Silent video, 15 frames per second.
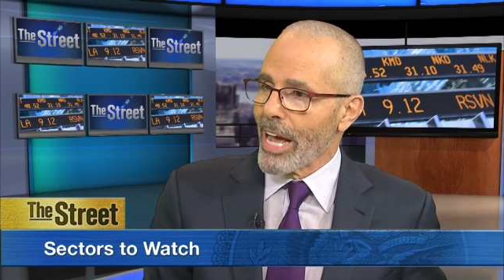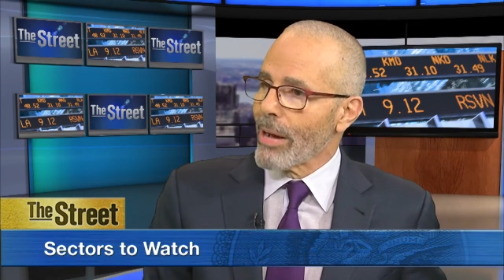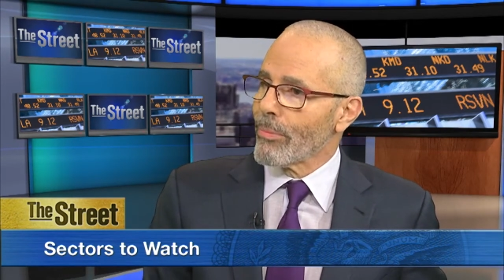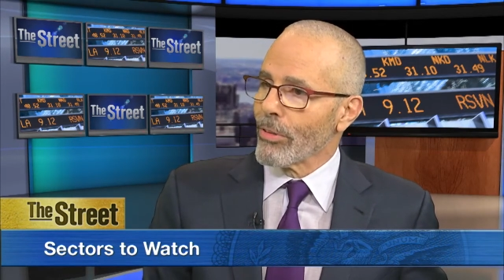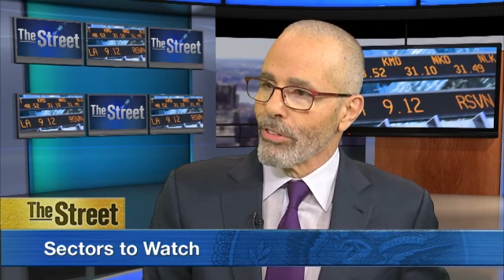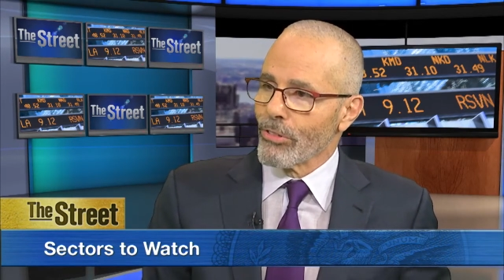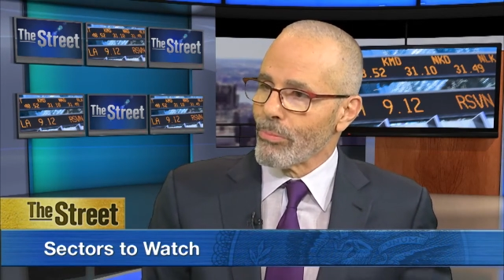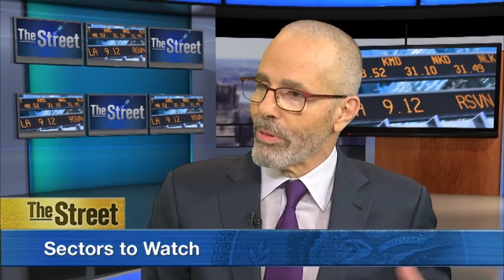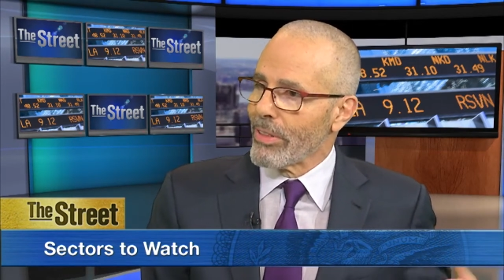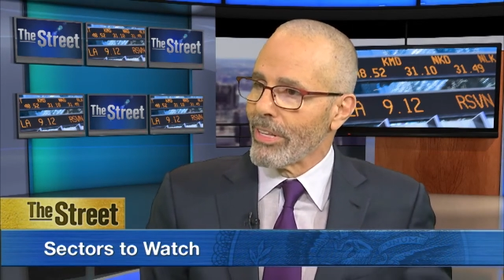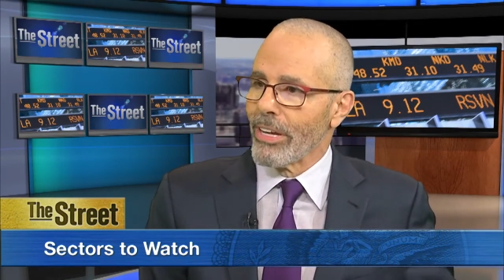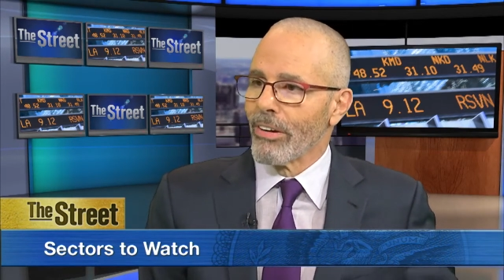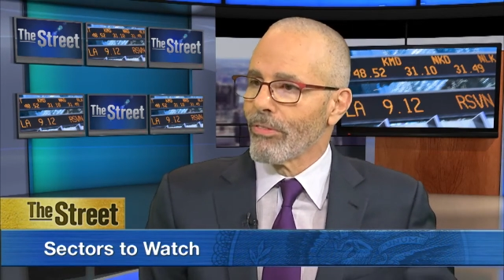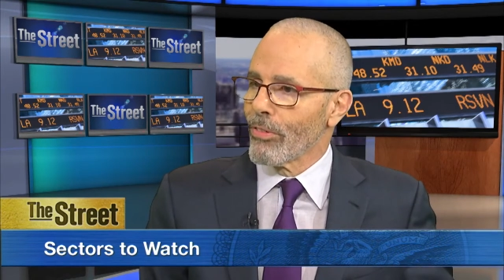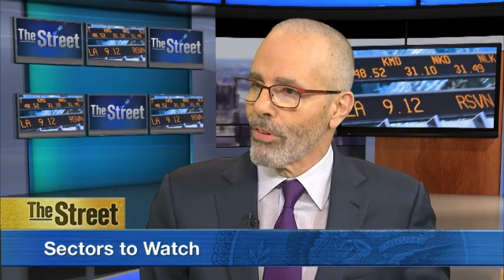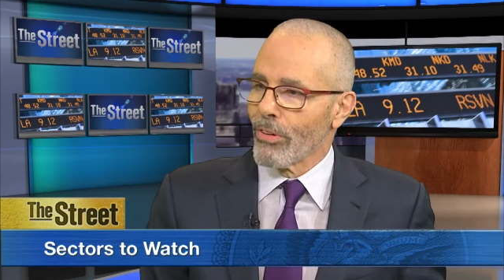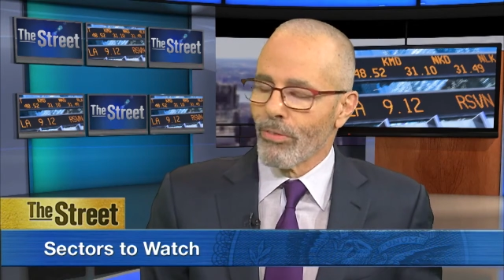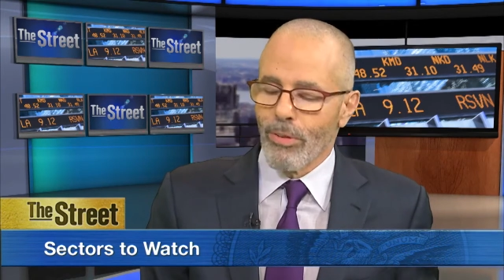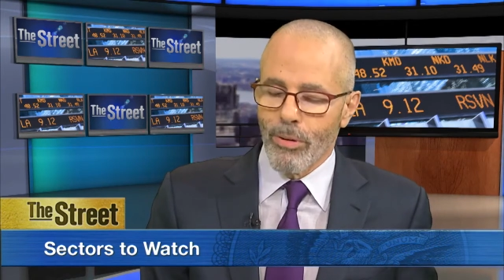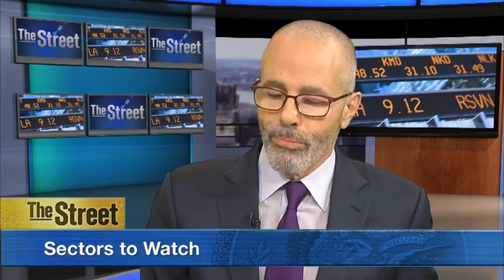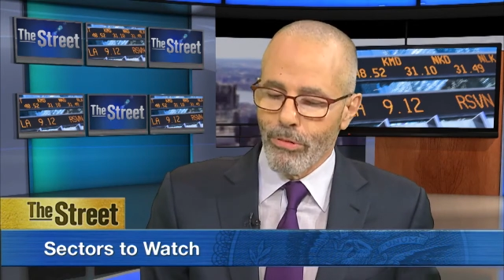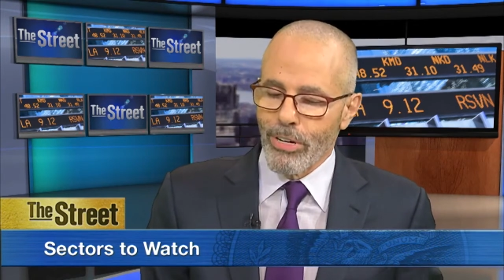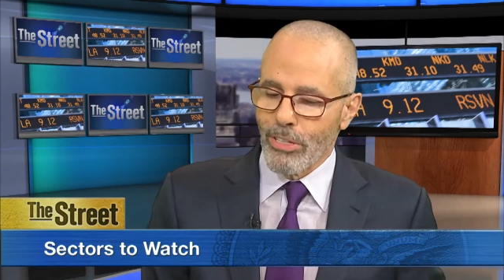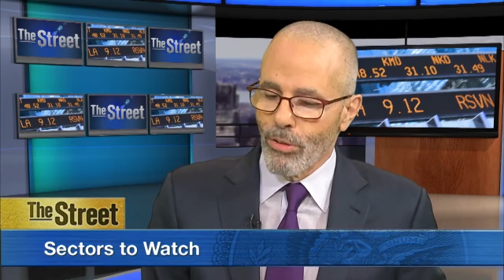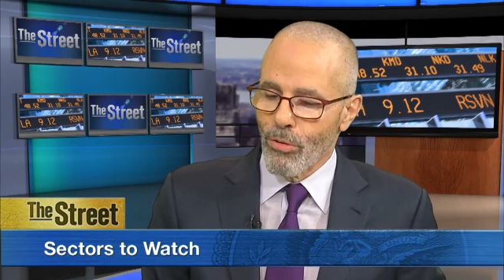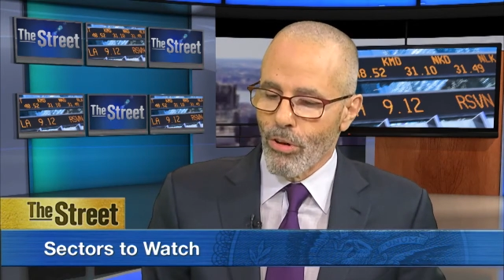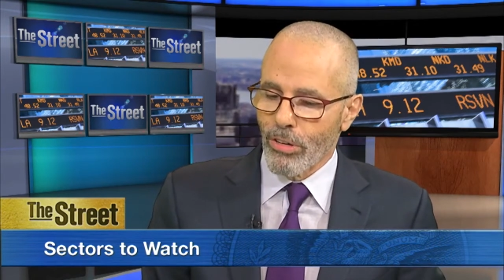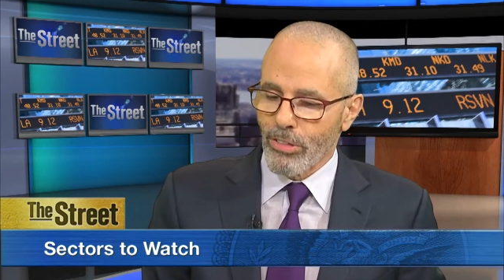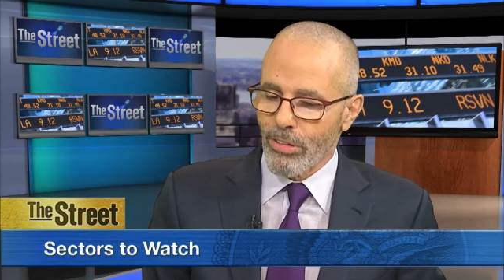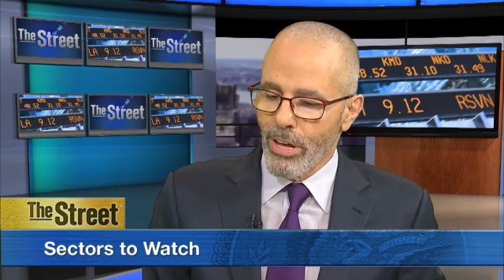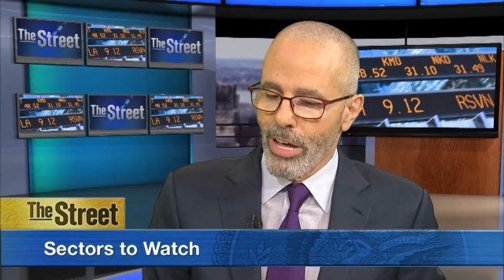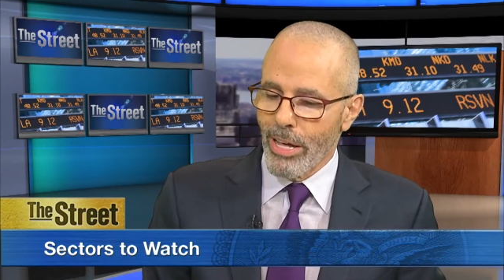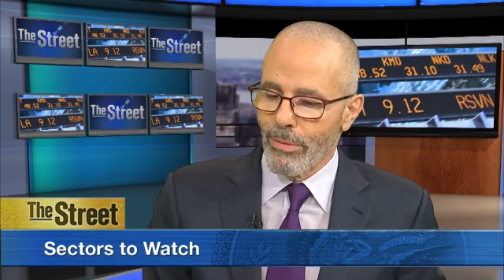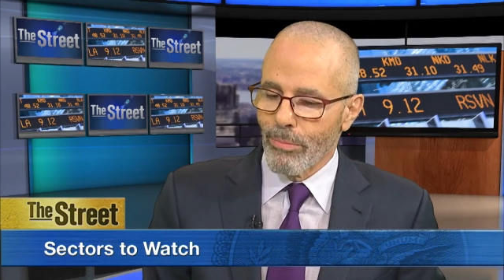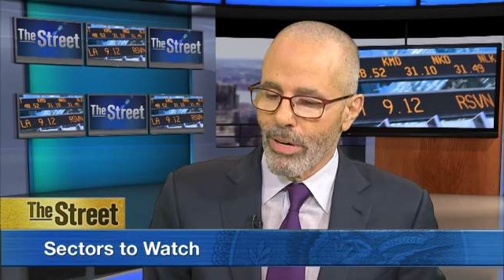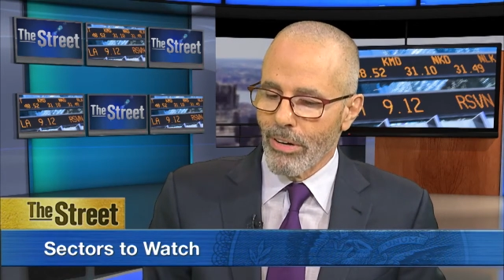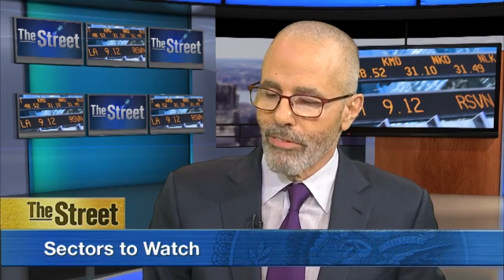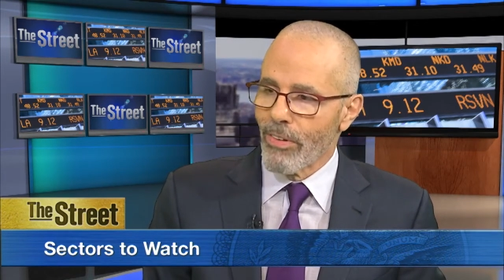Apple has been there for a pretty long time.